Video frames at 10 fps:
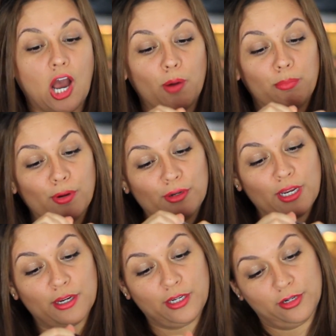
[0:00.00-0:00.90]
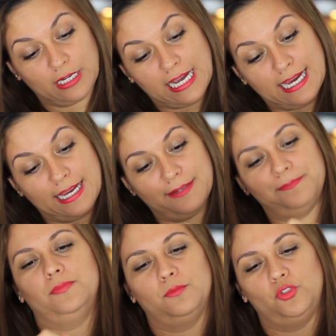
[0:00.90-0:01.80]
Hop on out of here, guy.
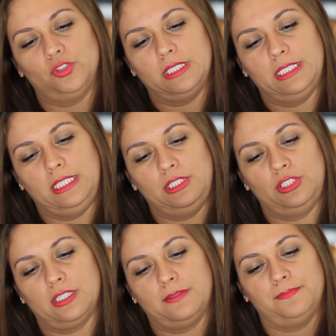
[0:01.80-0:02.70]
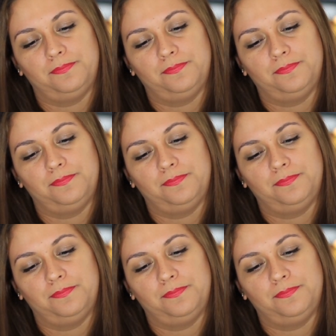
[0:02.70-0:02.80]
I'm trying to eat you.